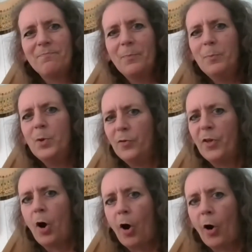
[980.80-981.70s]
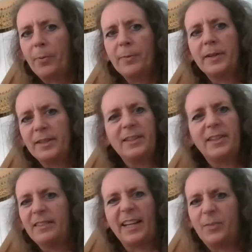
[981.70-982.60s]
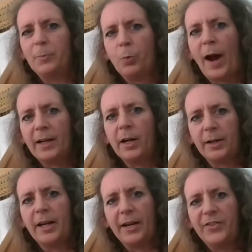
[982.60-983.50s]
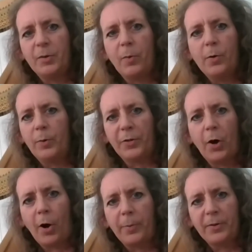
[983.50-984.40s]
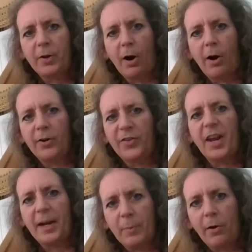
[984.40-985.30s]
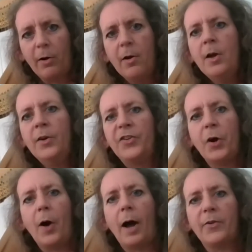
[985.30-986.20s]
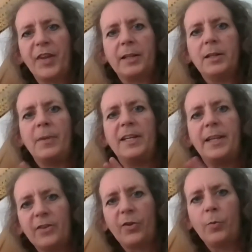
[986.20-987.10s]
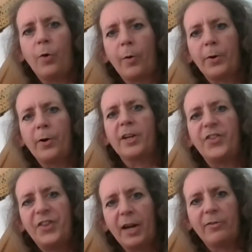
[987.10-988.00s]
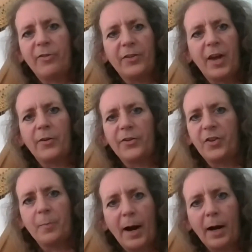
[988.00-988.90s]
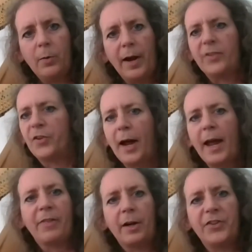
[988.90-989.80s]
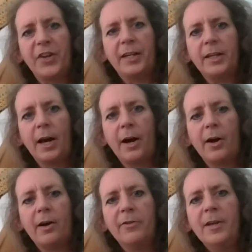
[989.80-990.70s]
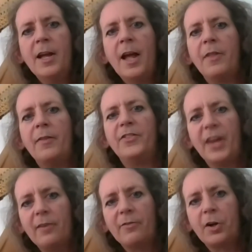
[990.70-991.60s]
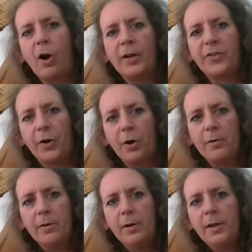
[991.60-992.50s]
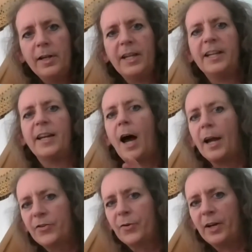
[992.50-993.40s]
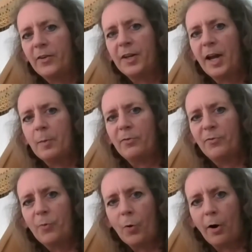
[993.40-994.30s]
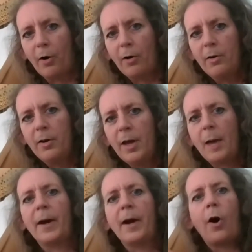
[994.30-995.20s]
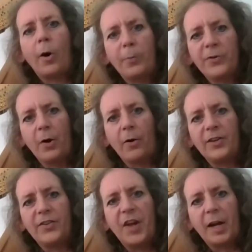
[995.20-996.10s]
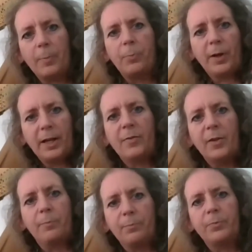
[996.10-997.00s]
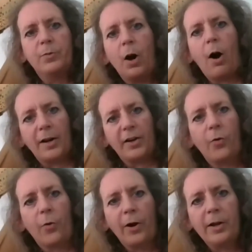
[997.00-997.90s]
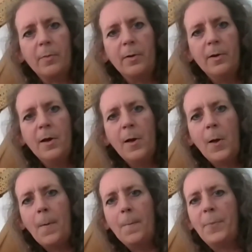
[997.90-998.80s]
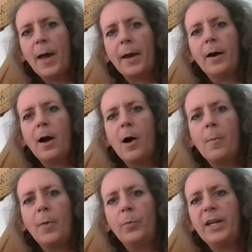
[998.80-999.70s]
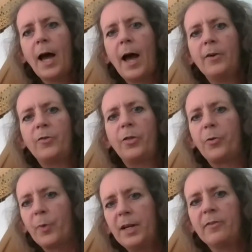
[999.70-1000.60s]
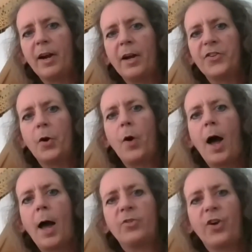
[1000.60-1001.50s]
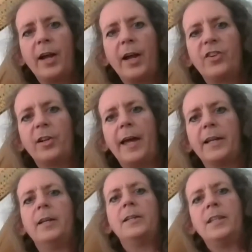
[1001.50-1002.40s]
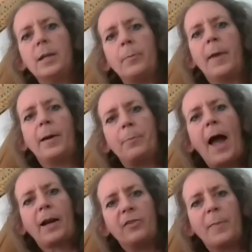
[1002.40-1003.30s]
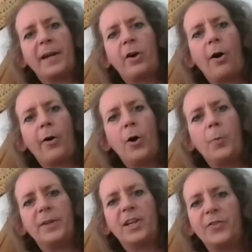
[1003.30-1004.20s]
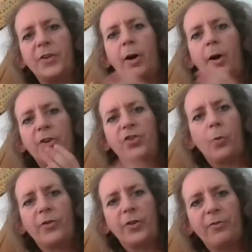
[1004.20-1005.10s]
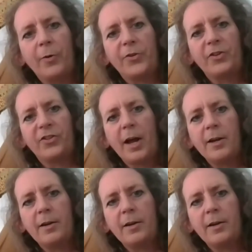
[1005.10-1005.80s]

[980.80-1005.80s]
move the harp. Like riding on an icy road with a harp in the car is a nightmare. So I was like, let me get to Wartburg and stay at a friend's house. It's a mile away. So I had that all taken care of. And then the day of the concert, it had ice rained the night before, and my harp was already set up in the auditorium. But we had 3 of us, so I'm trying to like get my back of my car open because the doors had frozen shut.